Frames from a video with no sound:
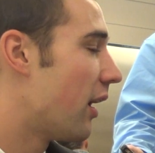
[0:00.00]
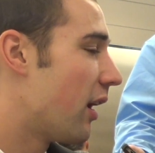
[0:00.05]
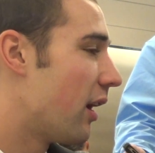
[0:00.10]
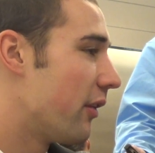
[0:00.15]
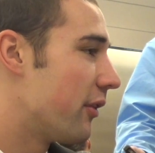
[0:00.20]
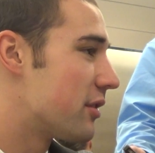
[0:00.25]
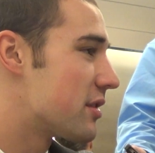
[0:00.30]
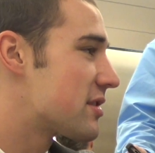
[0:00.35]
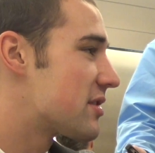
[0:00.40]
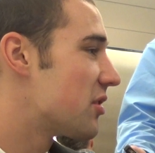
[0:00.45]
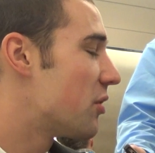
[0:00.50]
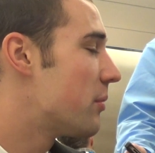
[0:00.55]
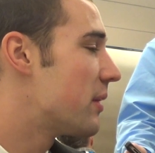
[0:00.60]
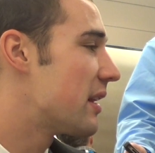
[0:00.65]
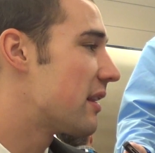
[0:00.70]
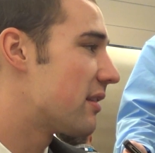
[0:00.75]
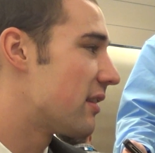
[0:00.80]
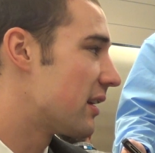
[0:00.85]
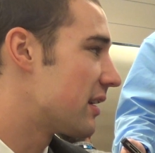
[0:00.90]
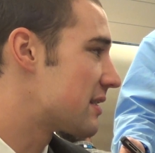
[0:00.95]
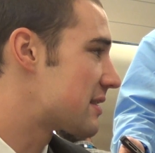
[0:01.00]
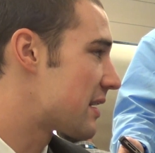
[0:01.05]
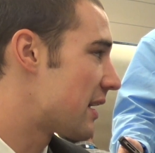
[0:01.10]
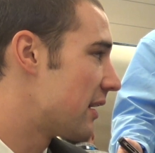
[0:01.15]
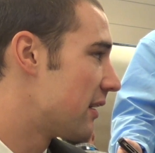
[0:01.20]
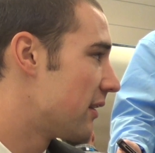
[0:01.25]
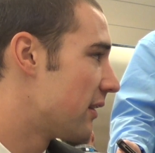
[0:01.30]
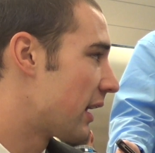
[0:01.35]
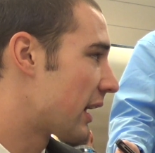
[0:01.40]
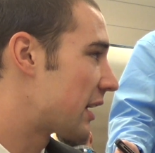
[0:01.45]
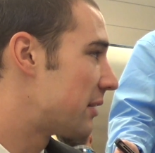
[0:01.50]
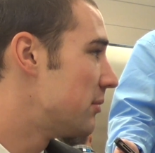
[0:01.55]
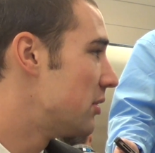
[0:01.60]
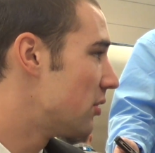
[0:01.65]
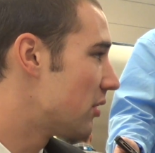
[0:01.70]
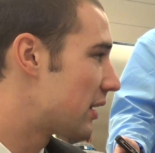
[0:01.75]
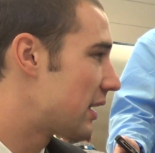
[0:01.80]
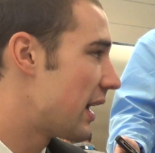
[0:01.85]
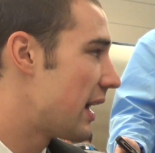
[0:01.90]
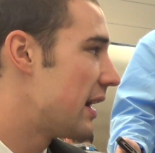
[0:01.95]
there's so many things that
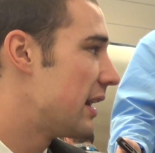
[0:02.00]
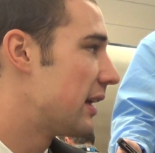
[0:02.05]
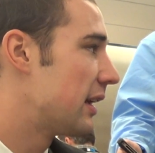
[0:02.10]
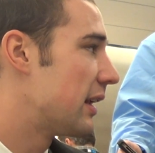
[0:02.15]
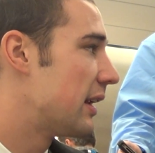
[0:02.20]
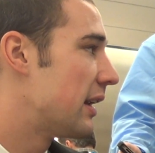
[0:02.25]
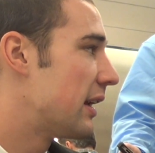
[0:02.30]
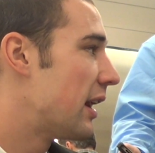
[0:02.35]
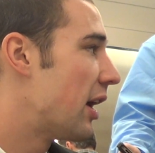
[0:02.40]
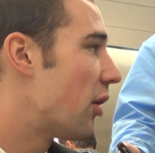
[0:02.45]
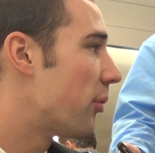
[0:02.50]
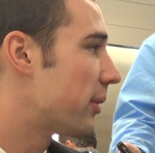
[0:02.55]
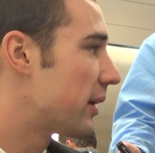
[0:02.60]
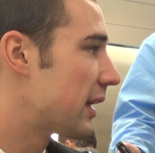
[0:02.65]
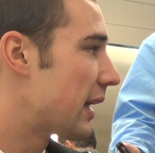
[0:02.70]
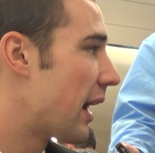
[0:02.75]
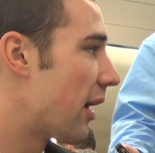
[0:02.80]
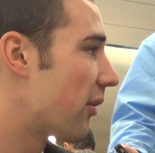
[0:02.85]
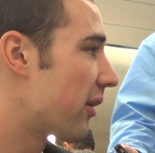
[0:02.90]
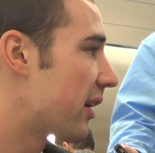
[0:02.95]
communicating and helping out.